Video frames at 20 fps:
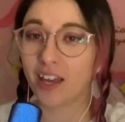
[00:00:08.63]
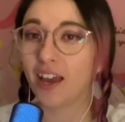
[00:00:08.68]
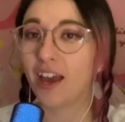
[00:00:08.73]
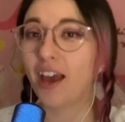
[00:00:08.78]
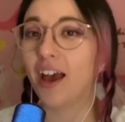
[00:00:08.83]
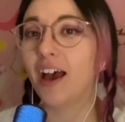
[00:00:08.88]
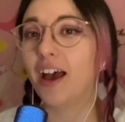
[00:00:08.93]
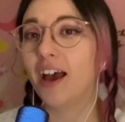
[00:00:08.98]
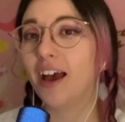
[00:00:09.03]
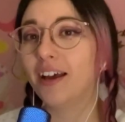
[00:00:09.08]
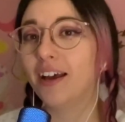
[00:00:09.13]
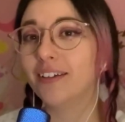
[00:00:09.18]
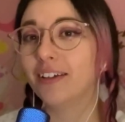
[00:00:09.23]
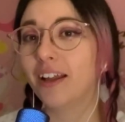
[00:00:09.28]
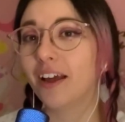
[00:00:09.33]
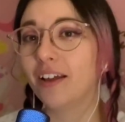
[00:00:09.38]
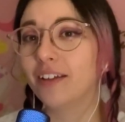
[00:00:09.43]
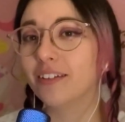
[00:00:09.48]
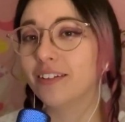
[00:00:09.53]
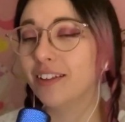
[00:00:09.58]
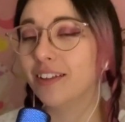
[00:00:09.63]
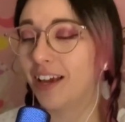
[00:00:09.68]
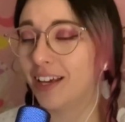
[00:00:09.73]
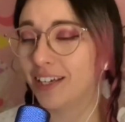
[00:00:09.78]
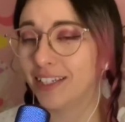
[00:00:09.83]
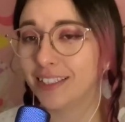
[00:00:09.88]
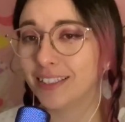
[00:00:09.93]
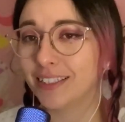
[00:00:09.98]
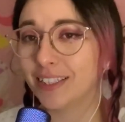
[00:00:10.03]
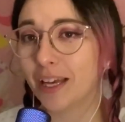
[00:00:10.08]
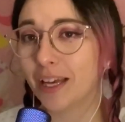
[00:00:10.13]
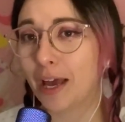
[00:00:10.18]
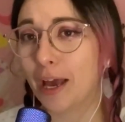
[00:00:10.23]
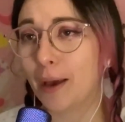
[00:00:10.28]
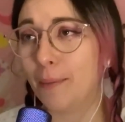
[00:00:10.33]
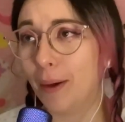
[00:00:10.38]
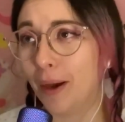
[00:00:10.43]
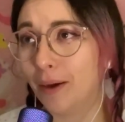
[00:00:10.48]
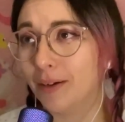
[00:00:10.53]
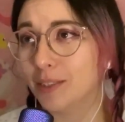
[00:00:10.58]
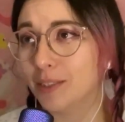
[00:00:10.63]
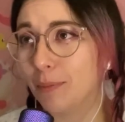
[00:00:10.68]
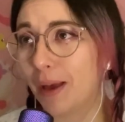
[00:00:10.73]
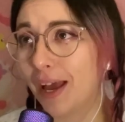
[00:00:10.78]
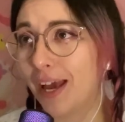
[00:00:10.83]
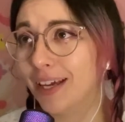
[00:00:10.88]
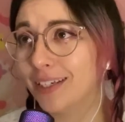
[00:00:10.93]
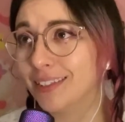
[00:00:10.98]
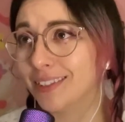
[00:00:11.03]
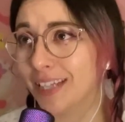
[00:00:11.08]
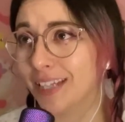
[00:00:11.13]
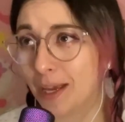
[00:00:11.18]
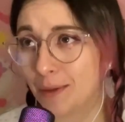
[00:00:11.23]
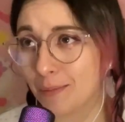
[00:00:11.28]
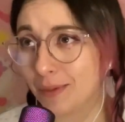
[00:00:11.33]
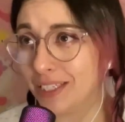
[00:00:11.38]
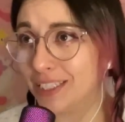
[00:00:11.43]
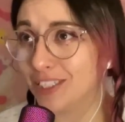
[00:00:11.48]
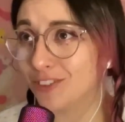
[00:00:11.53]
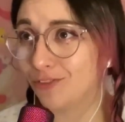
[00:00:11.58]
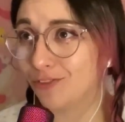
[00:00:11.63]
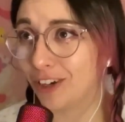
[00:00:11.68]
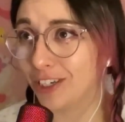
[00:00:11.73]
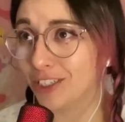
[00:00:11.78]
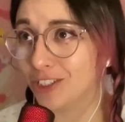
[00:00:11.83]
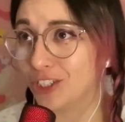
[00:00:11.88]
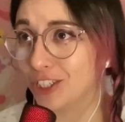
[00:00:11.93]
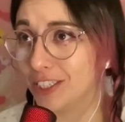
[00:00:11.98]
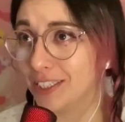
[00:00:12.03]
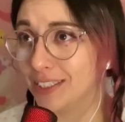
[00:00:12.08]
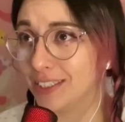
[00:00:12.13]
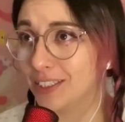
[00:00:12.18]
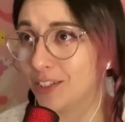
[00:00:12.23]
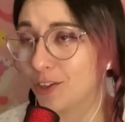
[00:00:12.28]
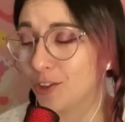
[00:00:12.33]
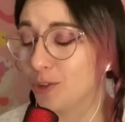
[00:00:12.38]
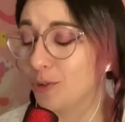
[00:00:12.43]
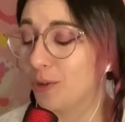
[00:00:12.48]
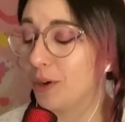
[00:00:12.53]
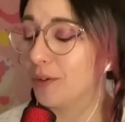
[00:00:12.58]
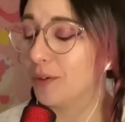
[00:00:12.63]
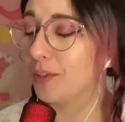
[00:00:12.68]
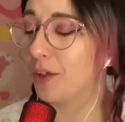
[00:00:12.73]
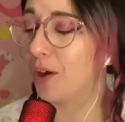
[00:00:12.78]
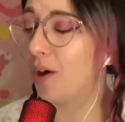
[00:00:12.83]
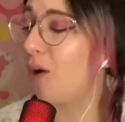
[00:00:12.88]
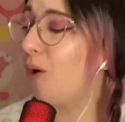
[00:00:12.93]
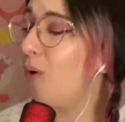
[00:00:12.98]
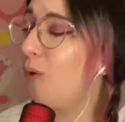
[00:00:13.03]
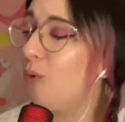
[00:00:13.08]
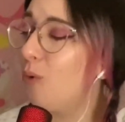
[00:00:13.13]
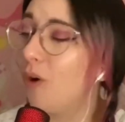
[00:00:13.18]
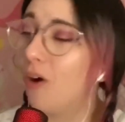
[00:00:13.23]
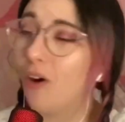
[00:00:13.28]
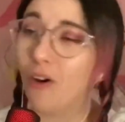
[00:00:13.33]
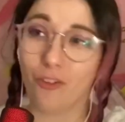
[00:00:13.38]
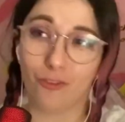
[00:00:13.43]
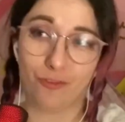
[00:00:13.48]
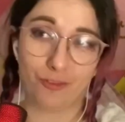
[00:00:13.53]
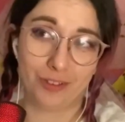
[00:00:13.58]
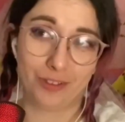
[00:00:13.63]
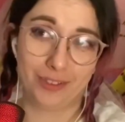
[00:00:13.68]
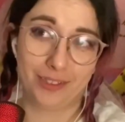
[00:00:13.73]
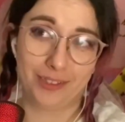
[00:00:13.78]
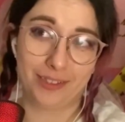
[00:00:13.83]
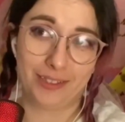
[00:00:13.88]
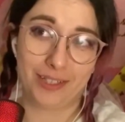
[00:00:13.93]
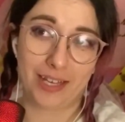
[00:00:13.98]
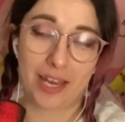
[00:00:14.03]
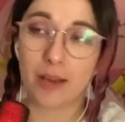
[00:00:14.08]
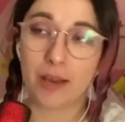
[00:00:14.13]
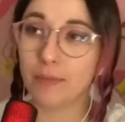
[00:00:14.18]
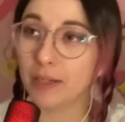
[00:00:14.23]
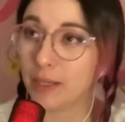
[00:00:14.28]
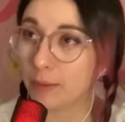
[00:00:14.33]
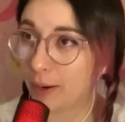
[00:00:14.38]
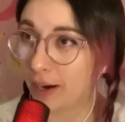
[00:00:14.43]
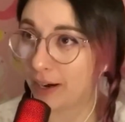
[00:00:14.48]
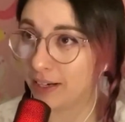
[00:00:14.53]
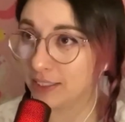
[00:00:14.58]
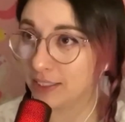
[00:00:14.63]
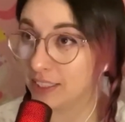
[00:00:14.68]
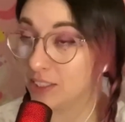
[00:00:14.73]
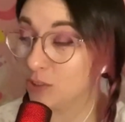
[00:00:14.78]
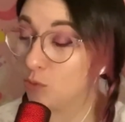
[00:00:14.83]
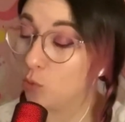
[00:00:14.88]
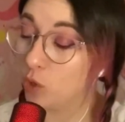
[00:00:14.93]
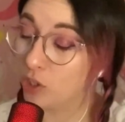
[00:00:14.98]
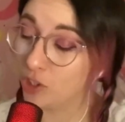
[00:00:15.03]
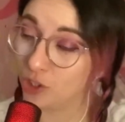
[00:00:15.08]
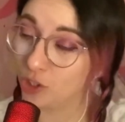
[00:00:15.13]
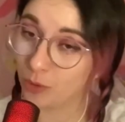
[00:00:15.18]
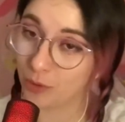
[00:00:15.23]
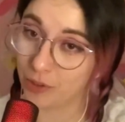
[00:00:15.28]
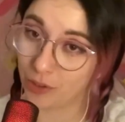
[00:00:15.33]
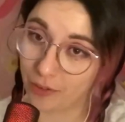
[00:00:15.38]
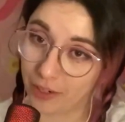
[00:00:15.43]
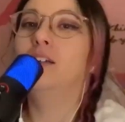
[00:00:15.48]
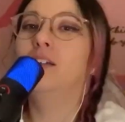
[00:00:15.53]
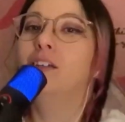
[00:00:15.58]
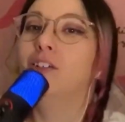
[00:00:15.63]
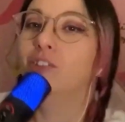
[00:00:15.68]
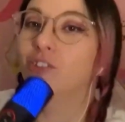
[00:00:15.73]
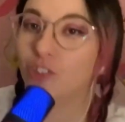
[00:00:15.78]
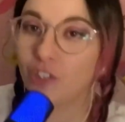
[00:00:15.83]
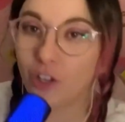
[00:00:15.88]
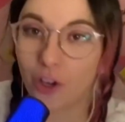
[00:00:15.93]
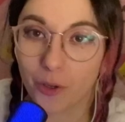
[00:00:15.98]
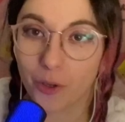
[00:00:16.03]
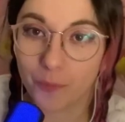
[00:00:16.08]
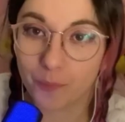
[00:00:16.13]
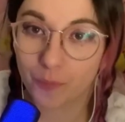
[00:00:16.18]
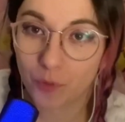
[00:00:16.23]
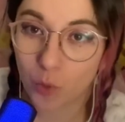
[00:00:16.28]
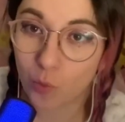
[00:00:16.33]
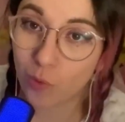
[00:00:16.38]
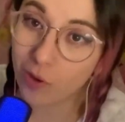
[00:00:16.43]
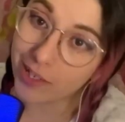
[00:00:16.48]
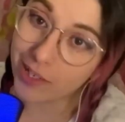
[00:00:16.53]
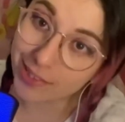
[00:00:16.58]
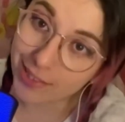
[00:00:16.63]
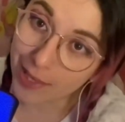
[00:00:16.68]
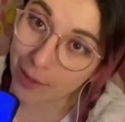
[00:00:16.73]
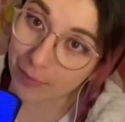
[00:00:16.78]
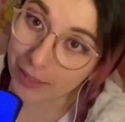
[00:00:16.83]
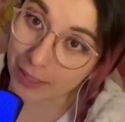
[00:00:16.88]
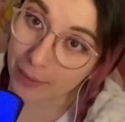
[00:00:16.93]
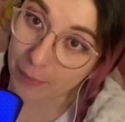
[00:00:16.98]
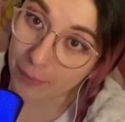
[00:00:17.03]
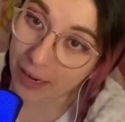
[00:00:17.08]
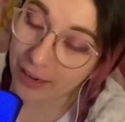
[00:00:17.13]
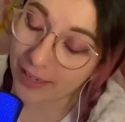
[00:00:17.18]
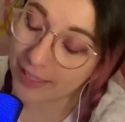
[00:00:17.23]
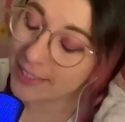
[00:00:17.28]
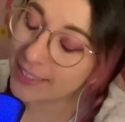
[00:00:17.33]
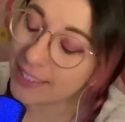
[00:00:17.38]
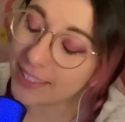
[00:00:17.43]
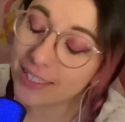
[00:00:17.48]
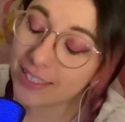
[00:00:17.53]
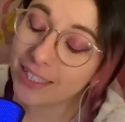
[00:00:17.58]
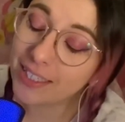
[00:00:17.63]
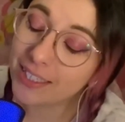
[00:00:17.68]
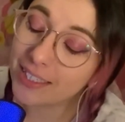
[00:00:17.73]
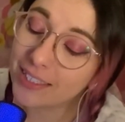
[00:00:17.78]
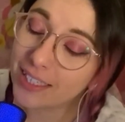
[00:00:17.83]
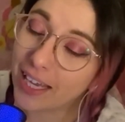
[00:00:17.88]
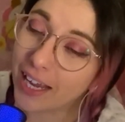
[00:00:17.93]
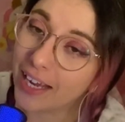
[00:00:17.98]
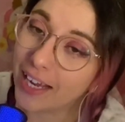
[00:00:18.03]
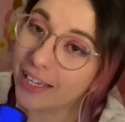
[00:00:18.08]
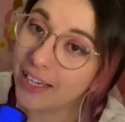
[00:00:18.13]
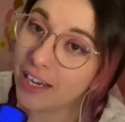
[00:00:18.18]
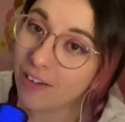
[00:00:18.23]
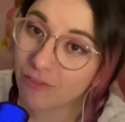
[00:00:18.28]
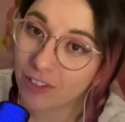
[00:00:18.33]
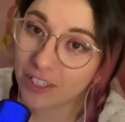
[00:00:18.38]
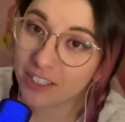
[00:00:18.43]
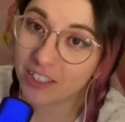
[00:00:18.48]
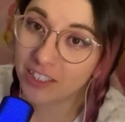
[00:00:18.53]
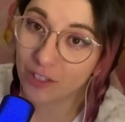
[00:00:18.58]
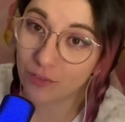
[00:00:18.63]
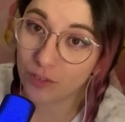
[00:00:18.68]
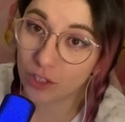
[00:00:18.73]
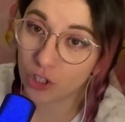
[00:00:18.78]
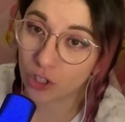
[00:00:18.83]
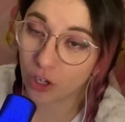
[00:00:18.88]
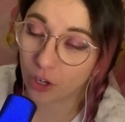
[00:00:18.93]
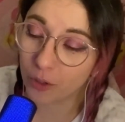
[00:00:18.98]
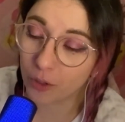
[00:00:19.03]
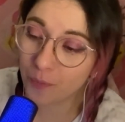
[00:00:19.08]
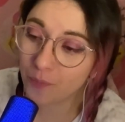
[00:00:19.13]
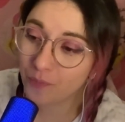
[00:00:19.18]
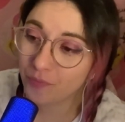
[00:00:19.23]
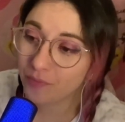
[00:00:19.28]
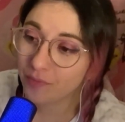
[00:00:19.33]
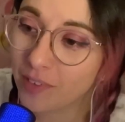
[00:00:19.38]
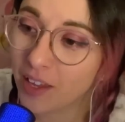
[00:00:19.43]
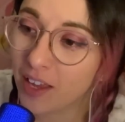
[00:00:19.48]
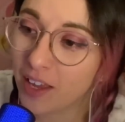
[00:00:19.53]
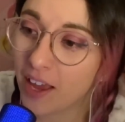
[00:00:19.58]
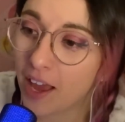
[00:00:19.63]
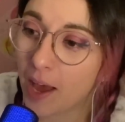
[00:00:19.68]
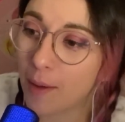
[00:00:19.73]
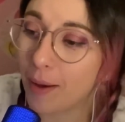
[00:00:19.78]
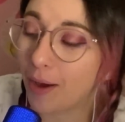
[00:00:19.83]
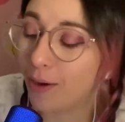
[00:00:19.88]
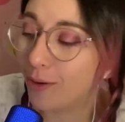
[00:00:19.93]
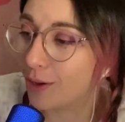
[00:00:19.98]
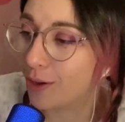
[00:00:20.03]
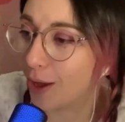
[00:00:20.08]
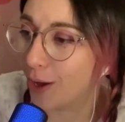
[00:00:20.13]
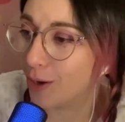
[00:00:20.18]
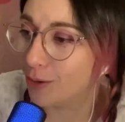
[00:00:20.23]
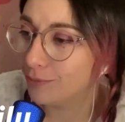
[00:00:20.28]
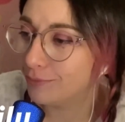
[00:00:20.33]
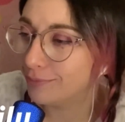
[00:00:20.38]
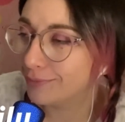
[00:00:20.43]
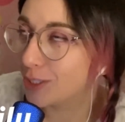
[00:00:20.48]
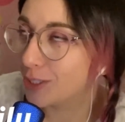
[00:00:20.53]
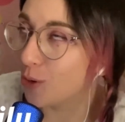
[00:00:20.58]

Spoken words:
And that is about as bad as Emily's French is throughout the whole of Emily in Paris season 1, 2 and 3. So, what is Emily in Paris? It is a Netflix TV show about a girl called